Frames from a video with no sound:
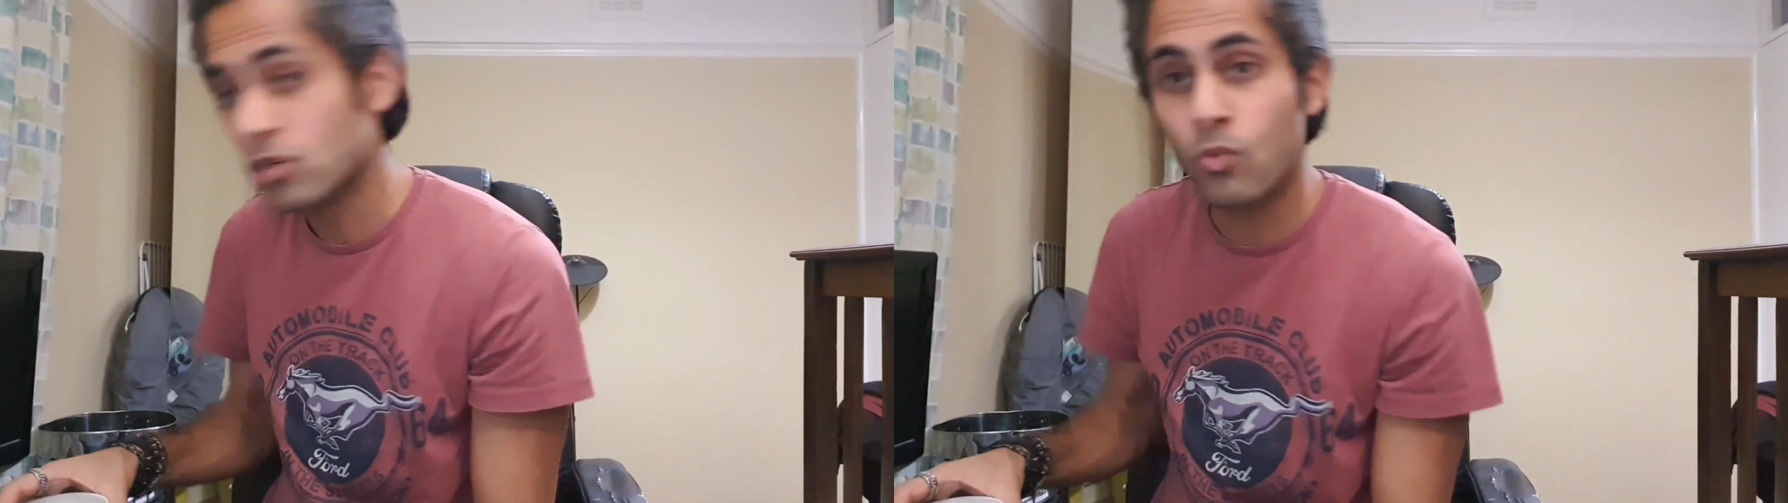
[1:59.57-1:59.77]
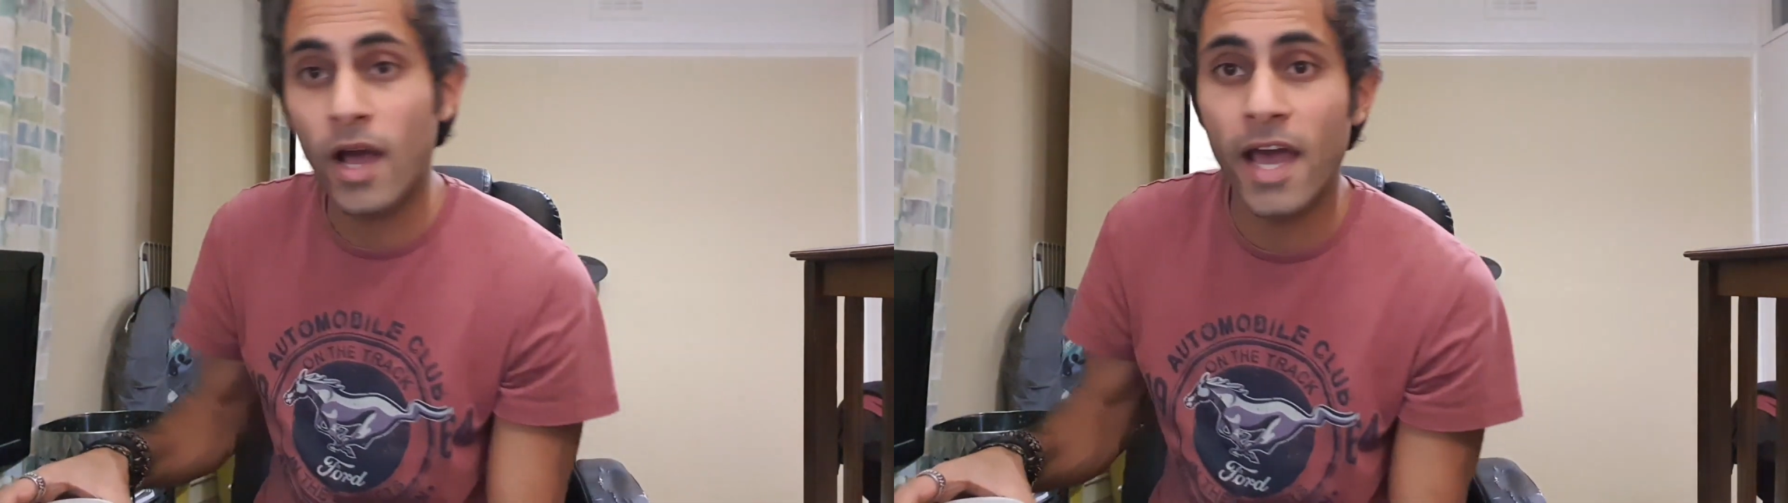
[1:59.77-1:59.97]

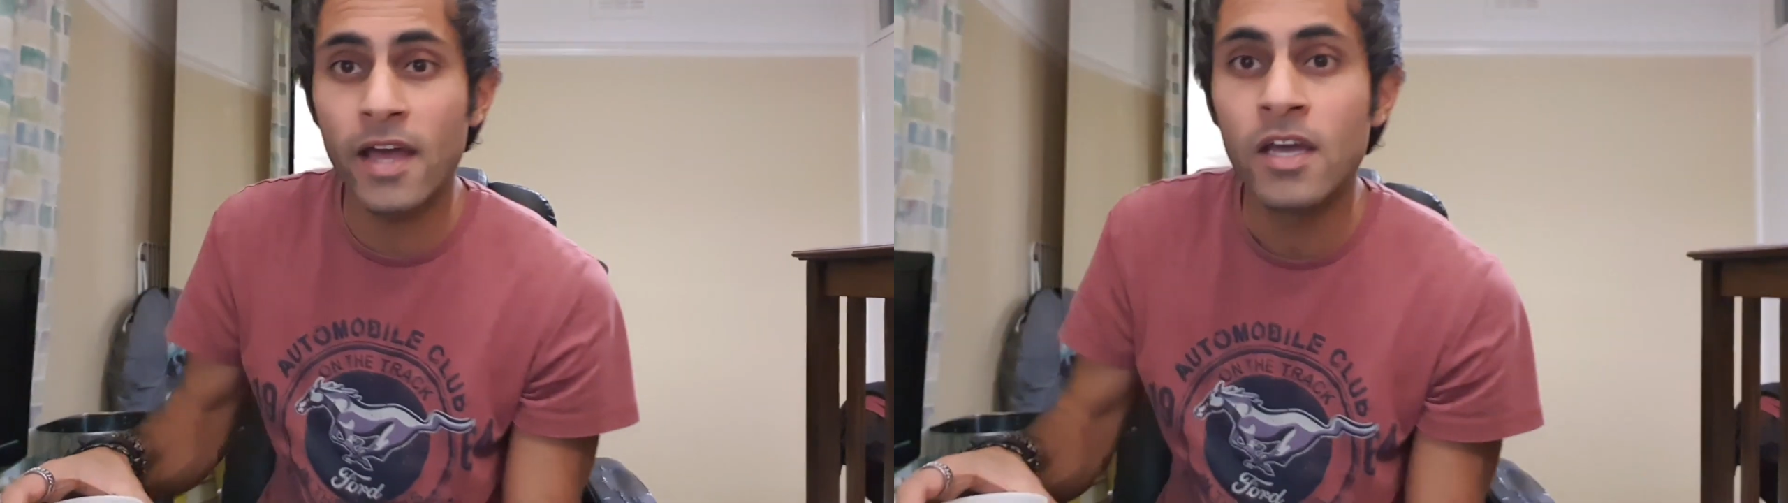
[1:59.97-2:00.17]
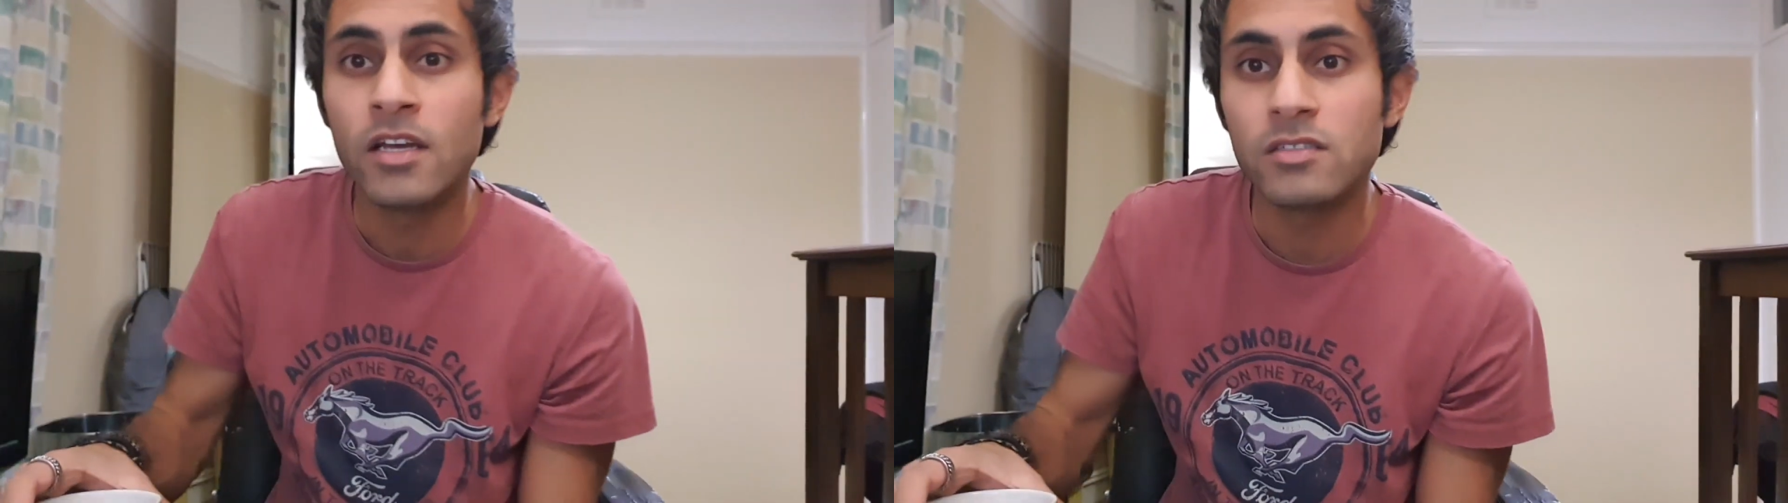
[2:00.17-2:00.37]

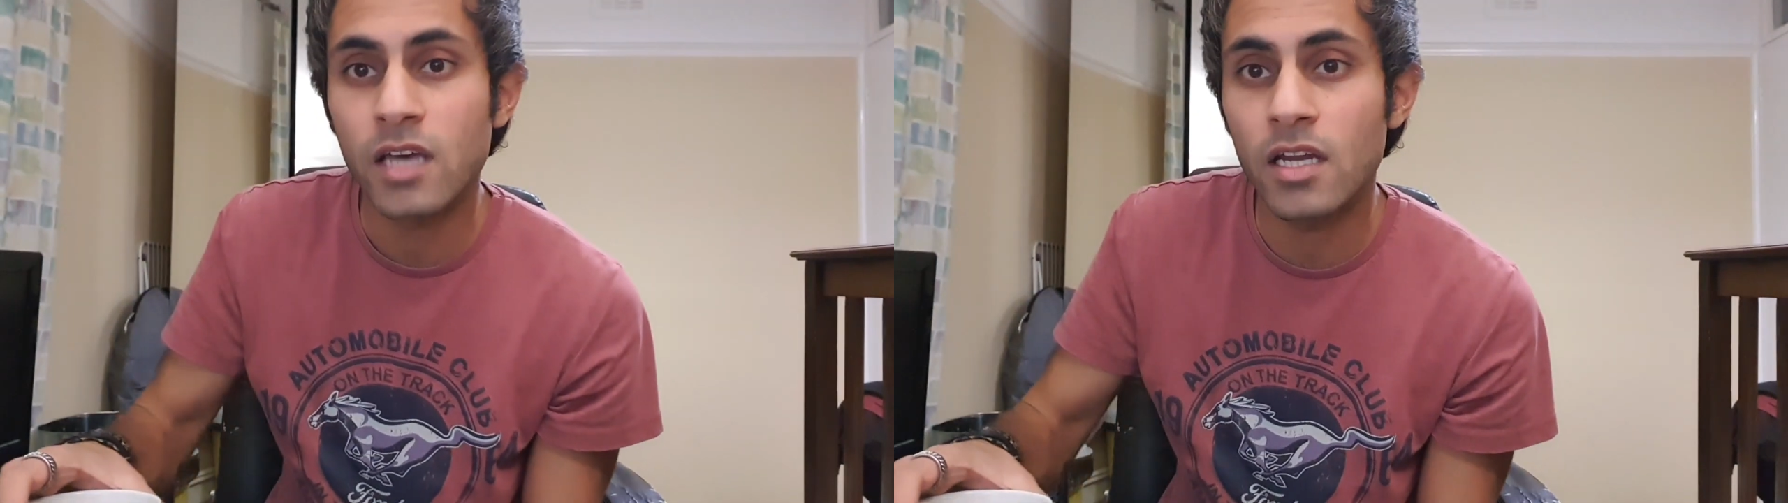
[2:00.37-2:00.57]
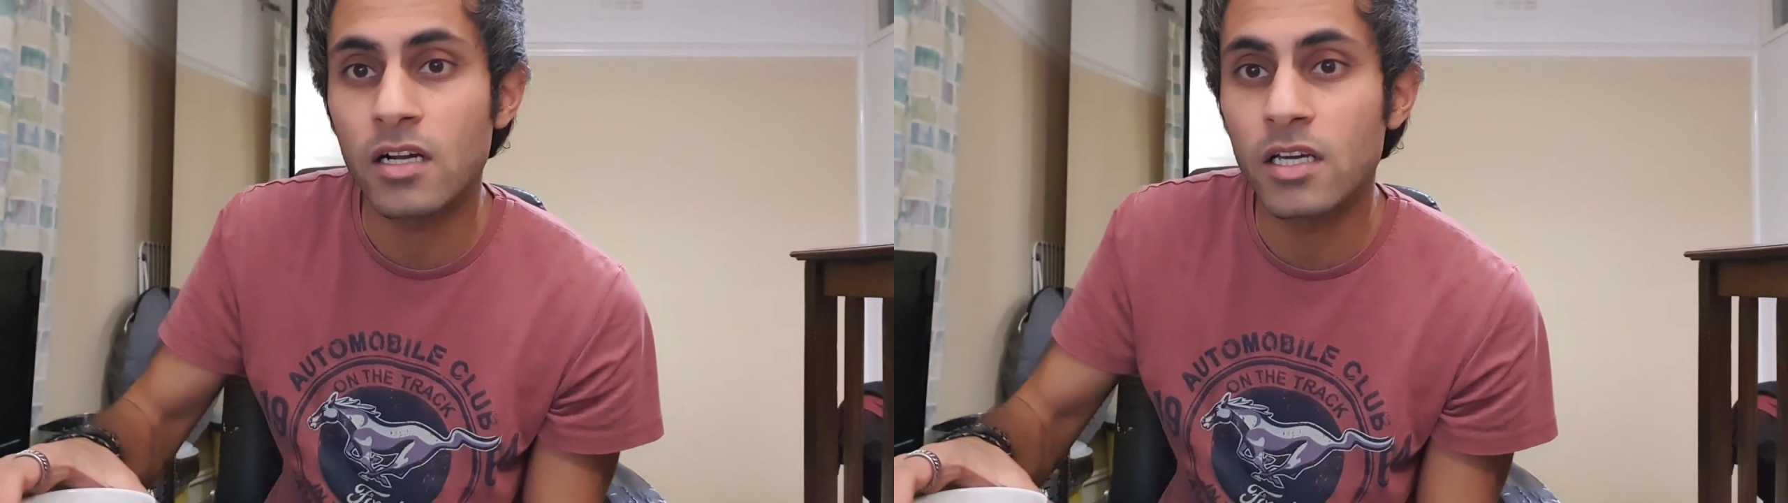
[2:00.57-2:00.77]
aware,
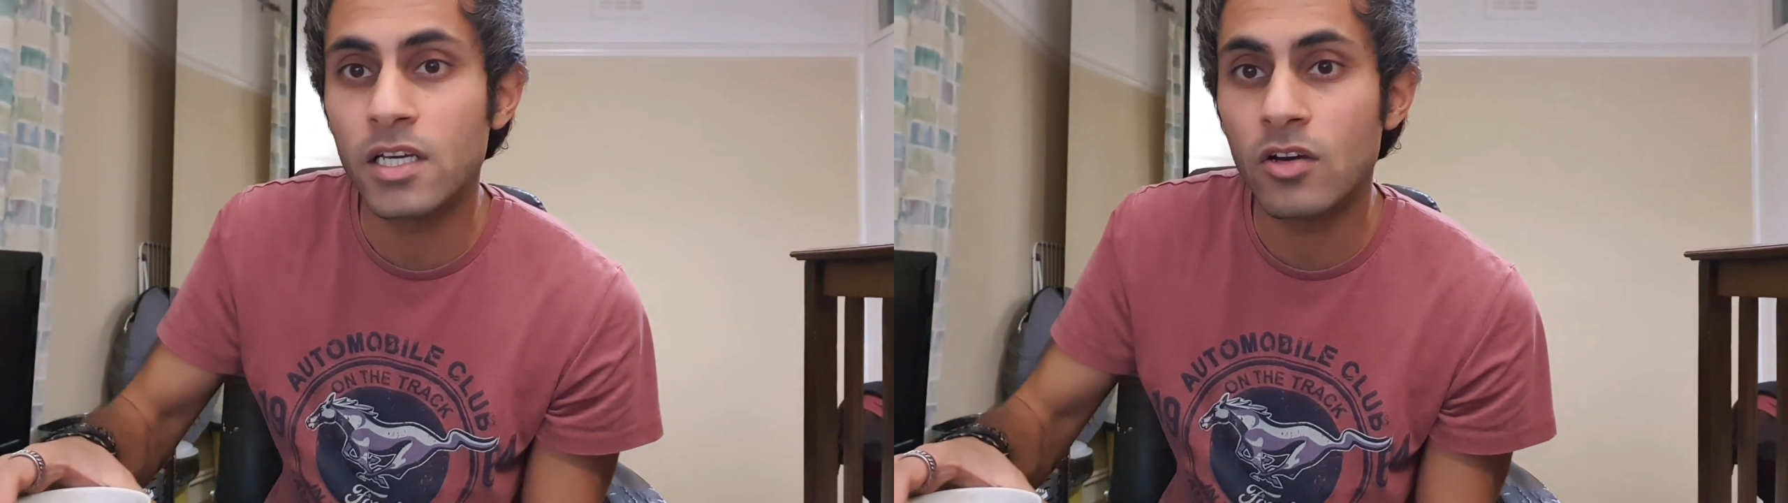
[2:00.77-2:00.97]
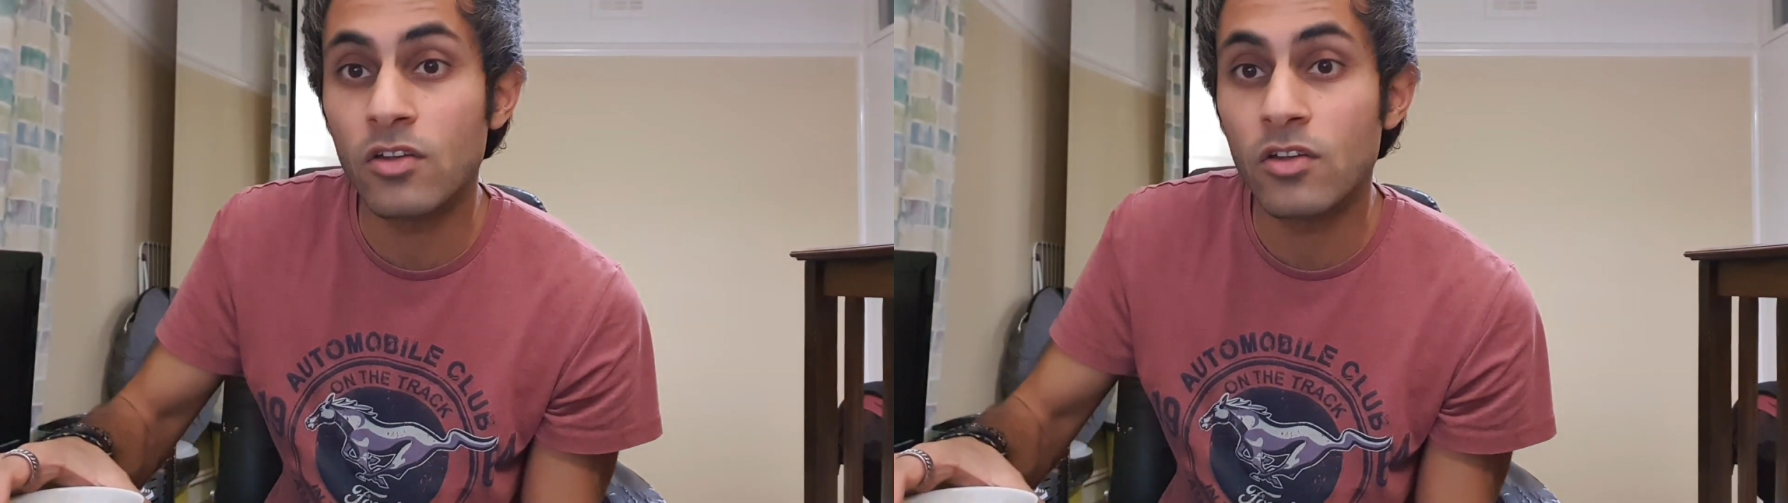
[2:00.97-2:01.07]
technically